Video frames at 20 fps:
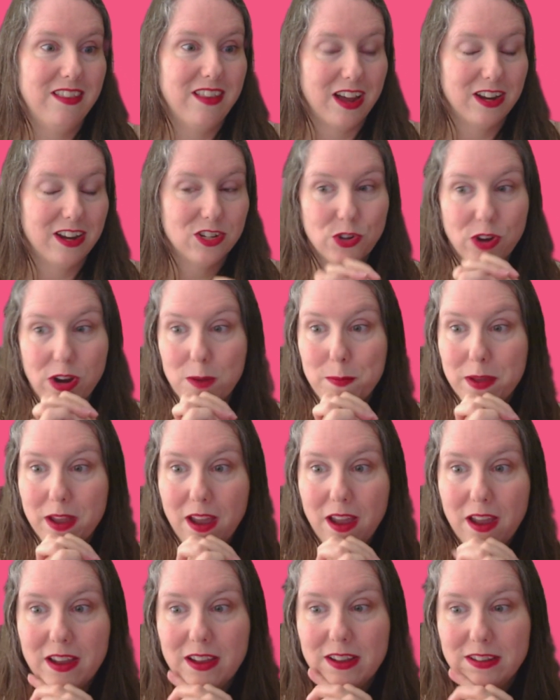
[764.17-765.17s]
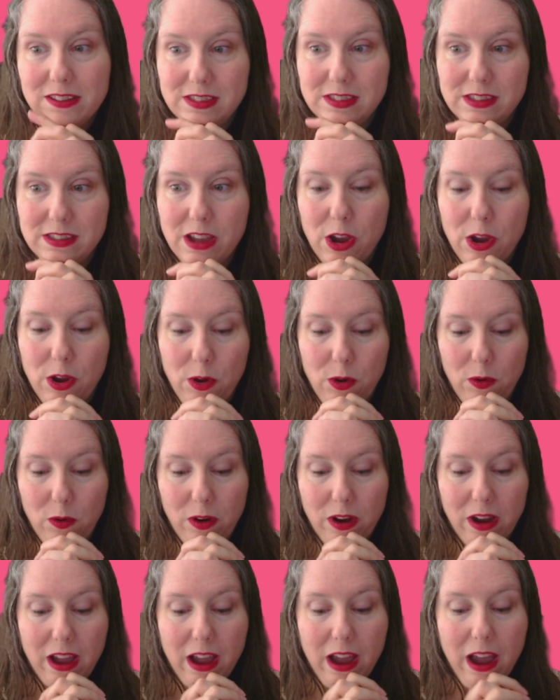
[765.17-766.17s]
that trip.
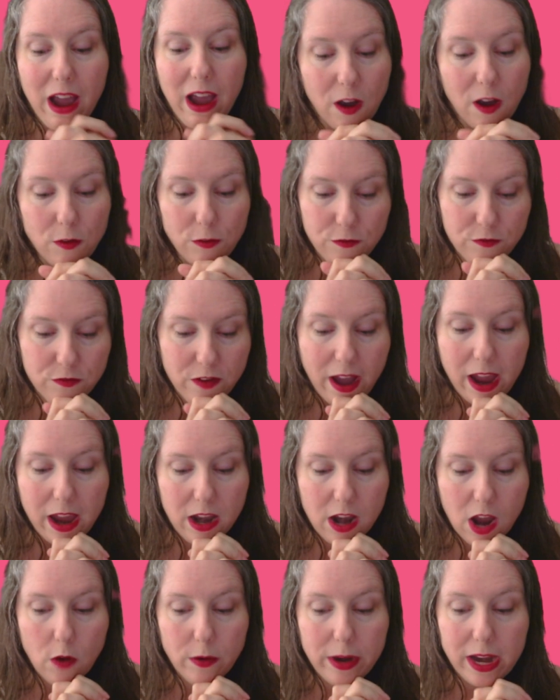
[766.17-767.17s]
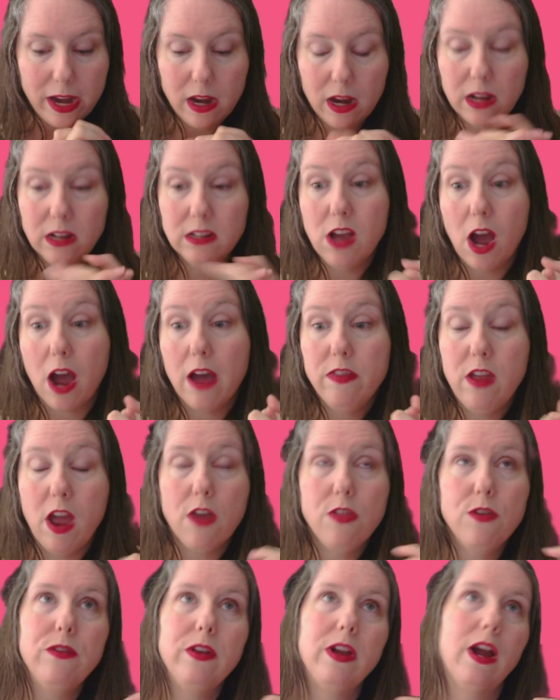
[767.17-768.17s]
So how fun. Okay. And the
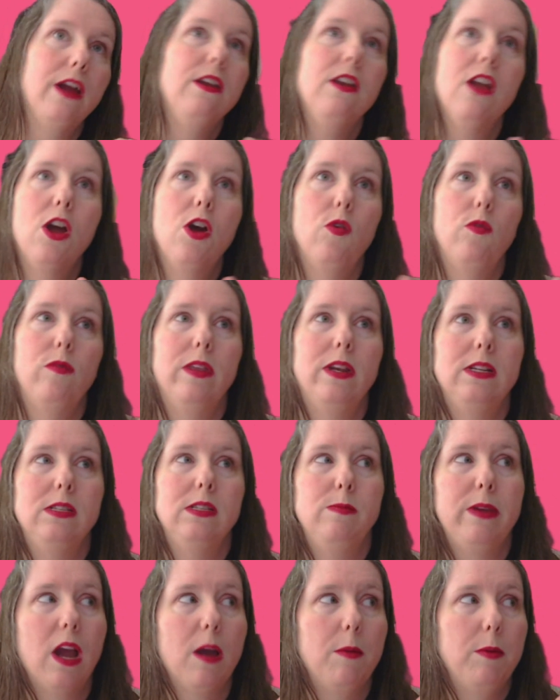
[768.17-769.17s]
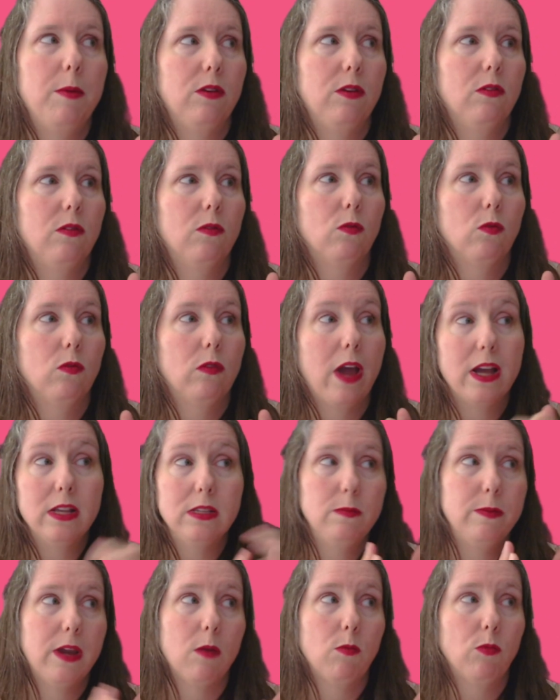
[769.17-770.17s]
other thing I know that has
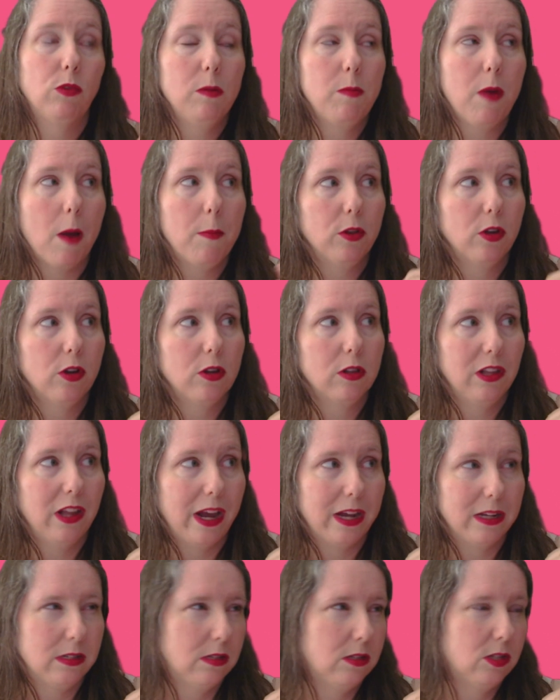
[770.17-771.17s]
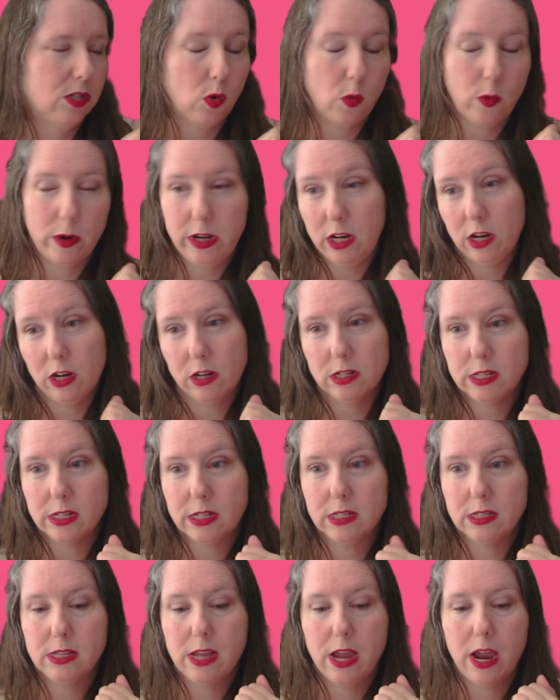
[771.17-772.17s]
become really popular in the last 20 years,
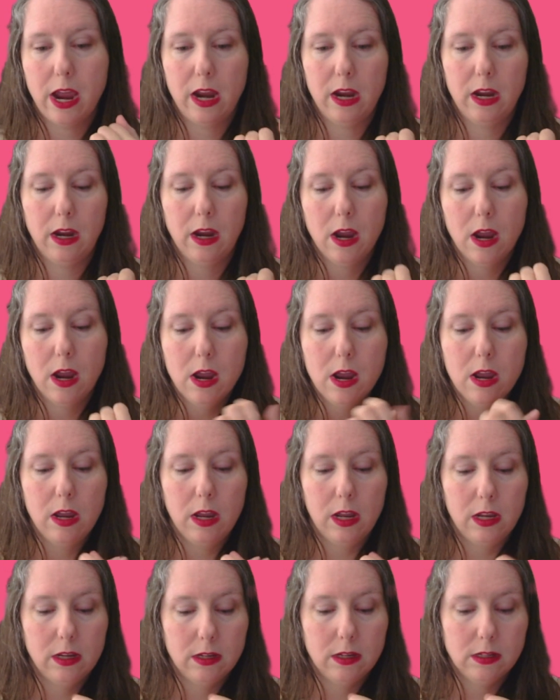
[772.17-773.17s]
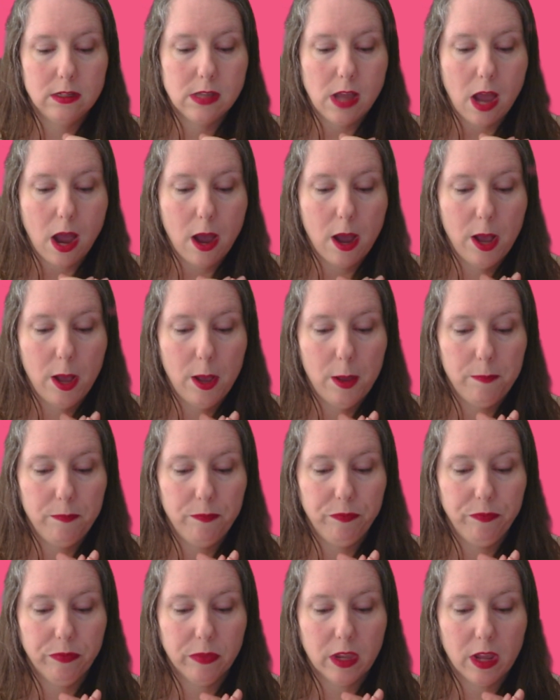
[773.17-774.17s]
let's say, is
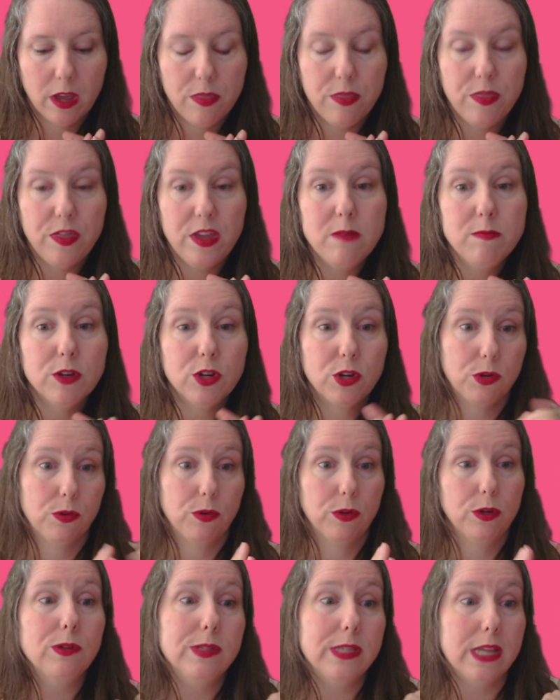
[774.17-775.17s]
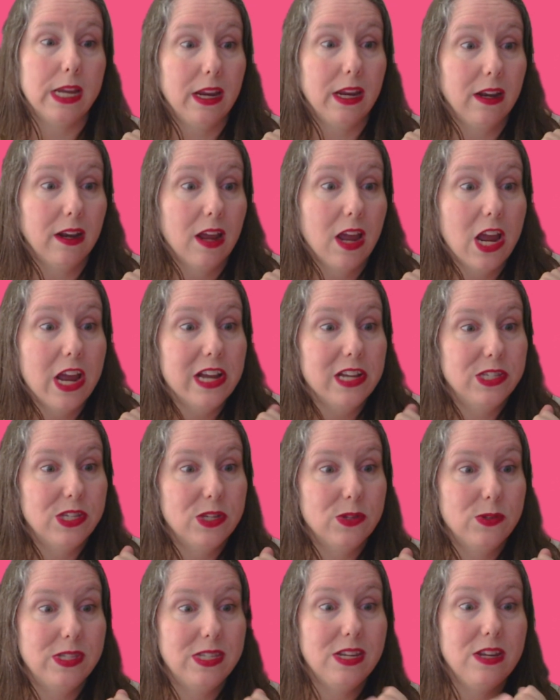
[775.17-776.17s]
themed cruising.
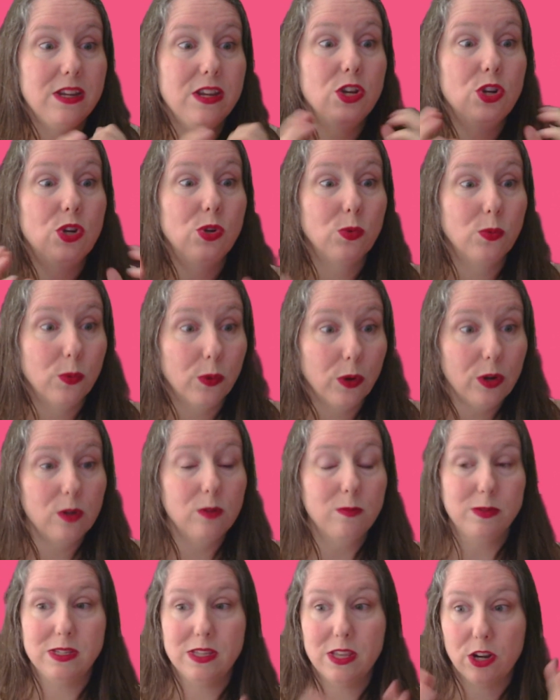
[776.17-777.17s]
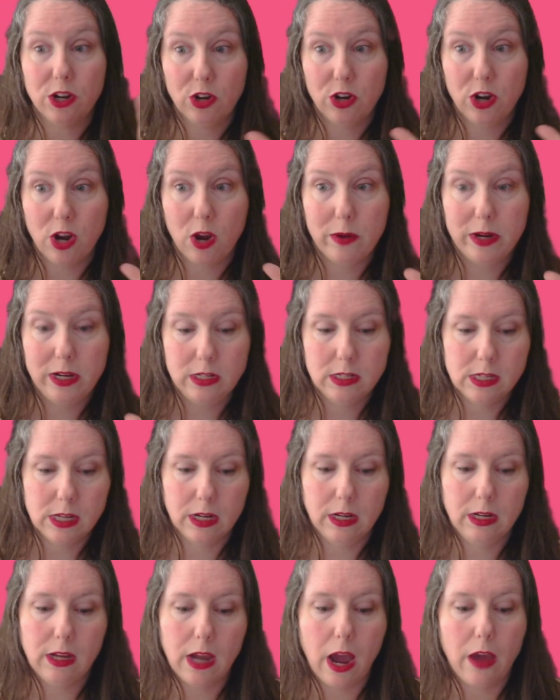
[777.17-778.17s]
So seeing groups that are going
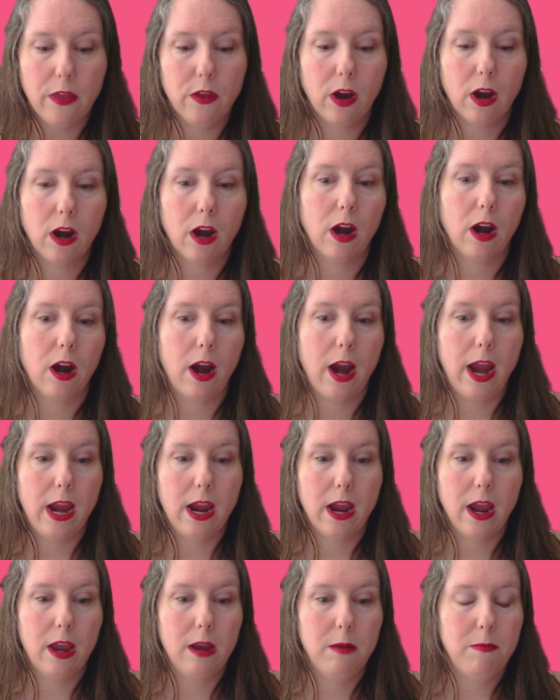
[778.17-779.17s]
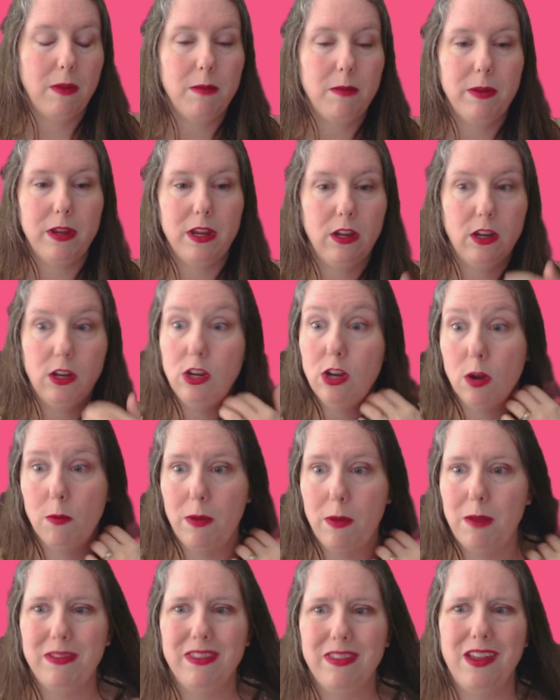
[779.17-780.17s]
together and maybe
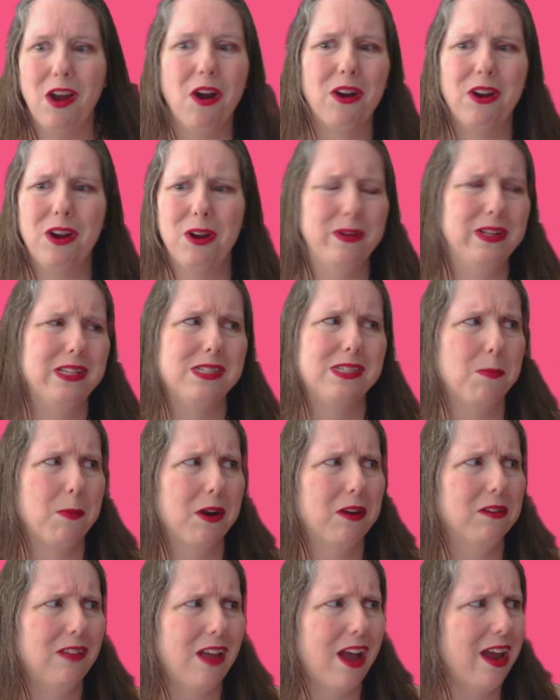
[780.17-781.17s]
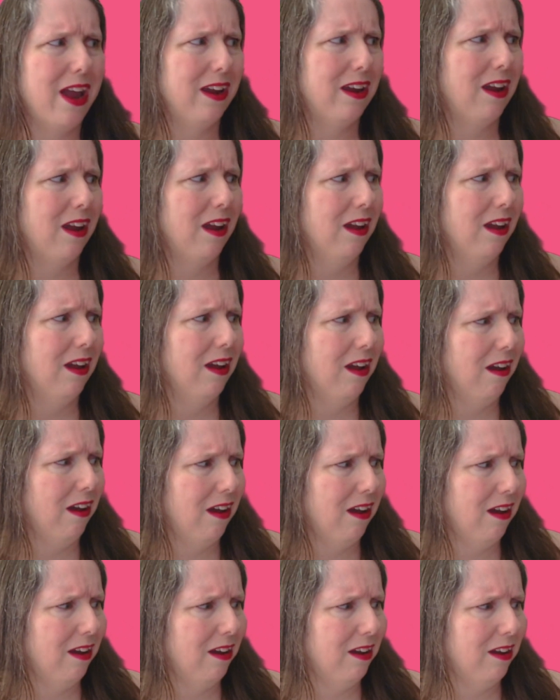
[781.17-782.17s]
they are going somewhere like
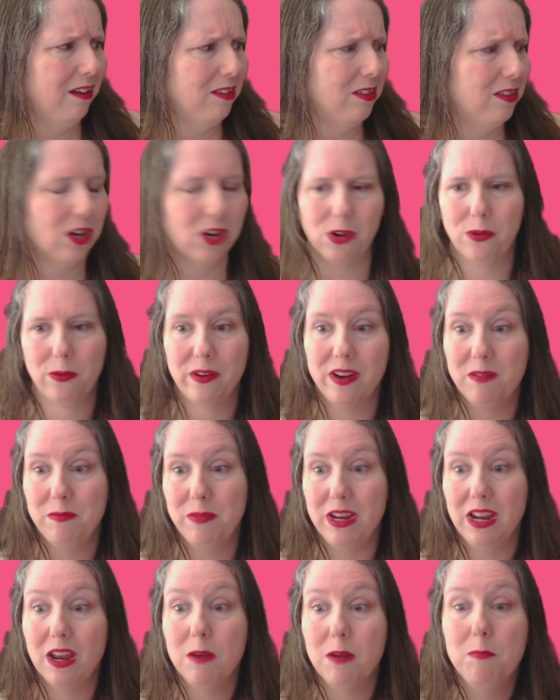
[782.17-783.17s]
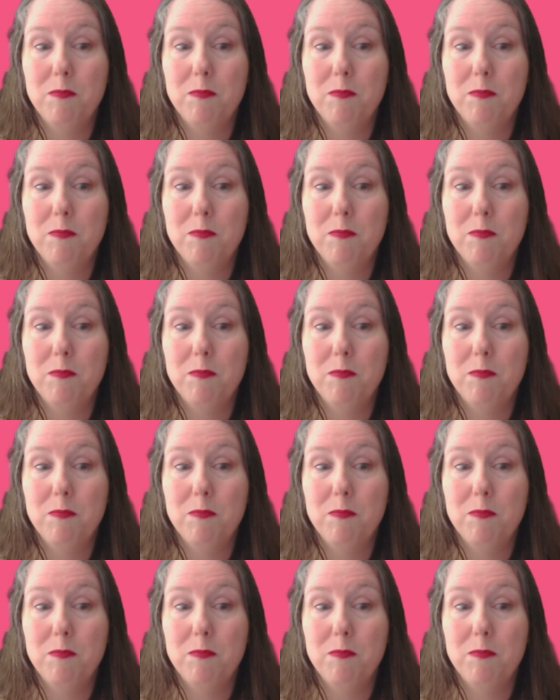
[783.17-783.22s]
the Caribbean,